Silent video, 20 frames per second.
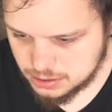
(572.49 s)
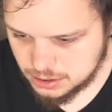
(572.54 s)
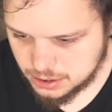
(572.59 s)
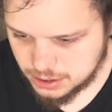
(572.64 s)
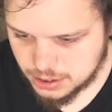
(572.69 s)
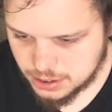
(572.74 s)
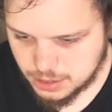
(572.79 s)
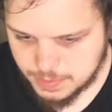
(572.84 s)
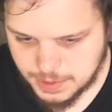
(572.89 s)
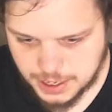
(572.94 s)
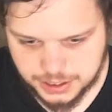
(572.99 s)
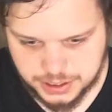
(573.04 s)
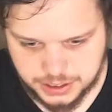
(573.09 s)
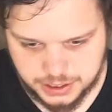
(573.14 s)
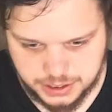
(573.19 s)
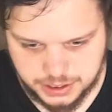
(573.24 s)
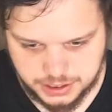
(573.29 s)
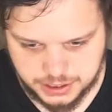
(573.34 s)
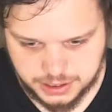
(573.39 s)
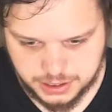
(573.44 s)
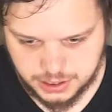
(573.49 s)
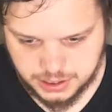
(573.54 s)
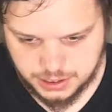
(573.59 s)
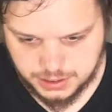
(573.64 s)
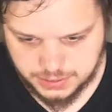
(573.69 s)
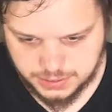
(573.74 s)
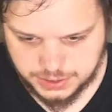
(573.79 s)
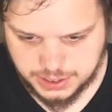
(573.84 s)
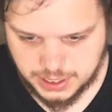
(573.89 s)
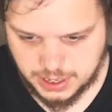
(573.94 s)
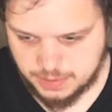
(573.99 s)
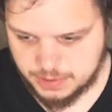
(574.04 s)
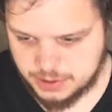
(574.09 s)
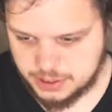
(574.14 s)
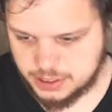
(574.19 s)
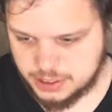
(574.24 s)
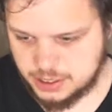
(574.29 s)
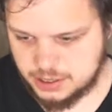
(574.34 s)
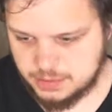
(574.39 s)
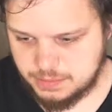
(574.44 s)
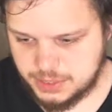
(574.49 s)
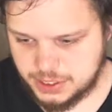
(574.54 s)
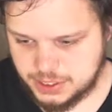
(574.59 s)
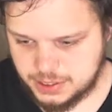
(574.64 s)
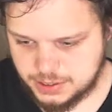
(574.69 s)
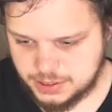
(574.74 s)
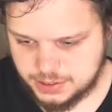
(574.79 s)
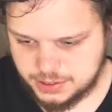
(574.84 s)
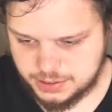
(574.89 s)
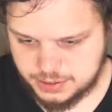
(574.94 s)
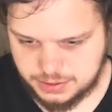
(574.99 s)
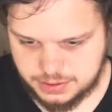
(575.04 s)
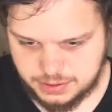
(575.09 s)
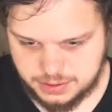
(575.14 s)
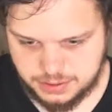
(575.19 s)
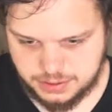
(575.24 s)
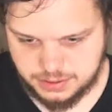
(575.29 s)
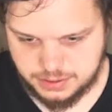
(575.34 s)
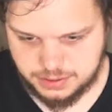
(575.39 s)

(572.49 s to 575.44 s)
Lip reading: I'm actually just going to use that one again because